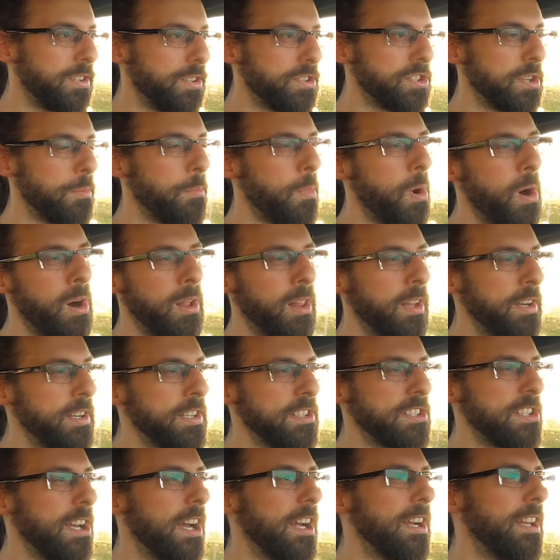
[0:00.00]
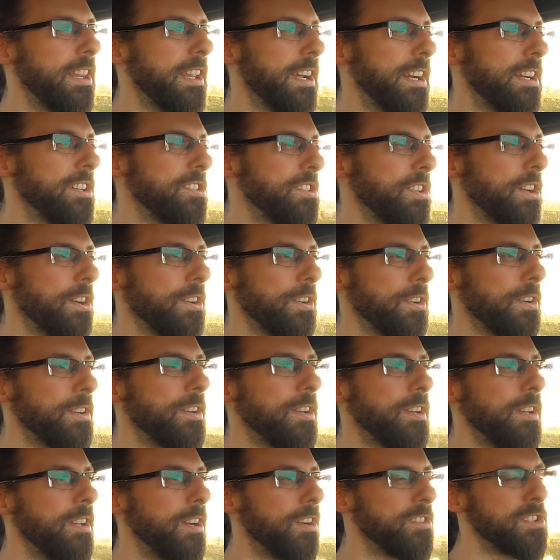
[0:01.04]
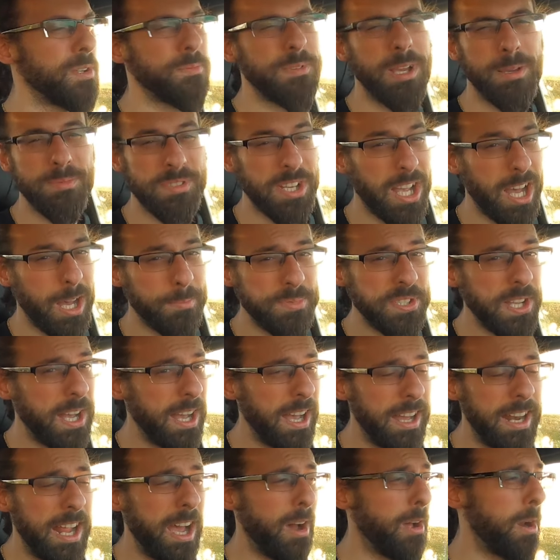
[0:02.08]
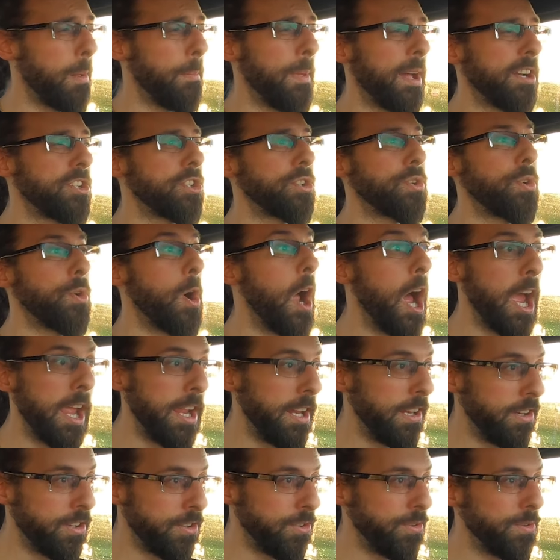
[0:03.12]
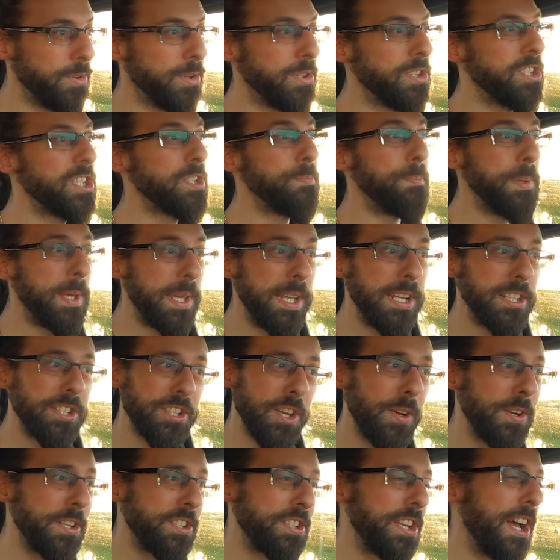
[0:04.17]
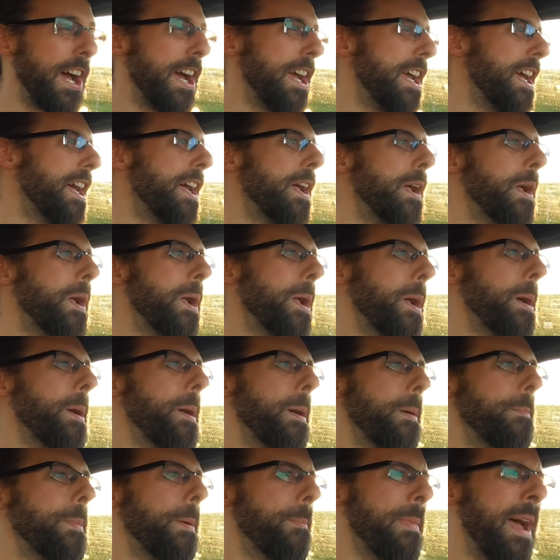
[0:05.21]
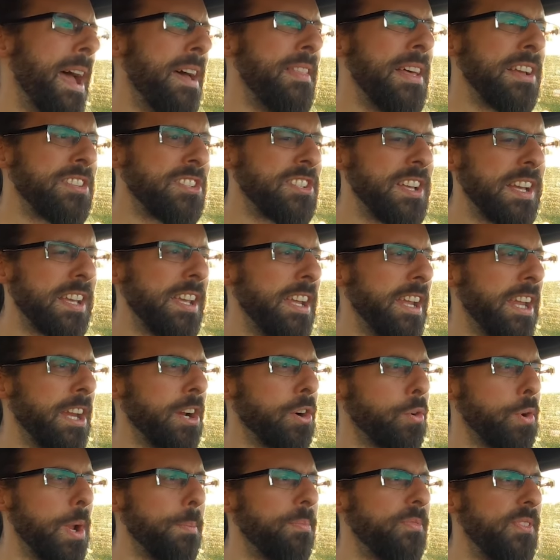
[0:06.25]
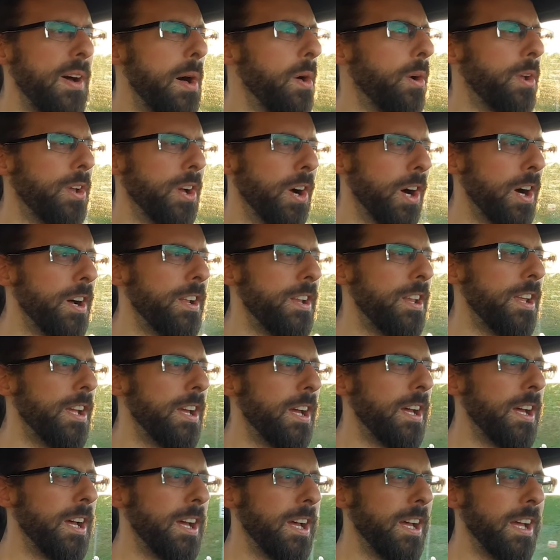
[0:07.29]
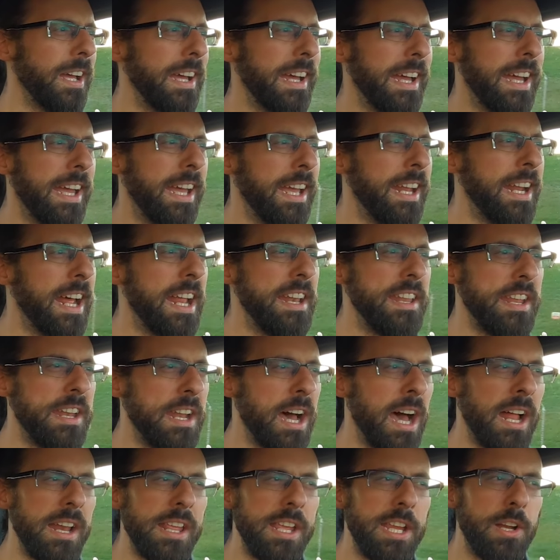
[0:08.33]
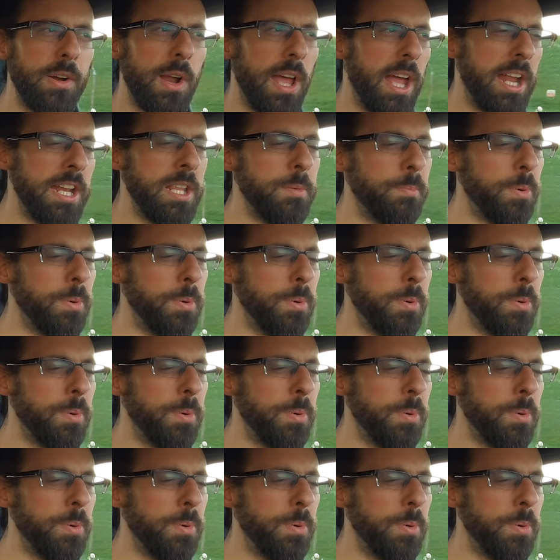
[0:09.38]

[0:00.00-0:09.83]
there's a mall on the side there, so sometimes cops hide out. I'm not trying to speed, so to say, but man, that second gear rip felt good, and I did not hear any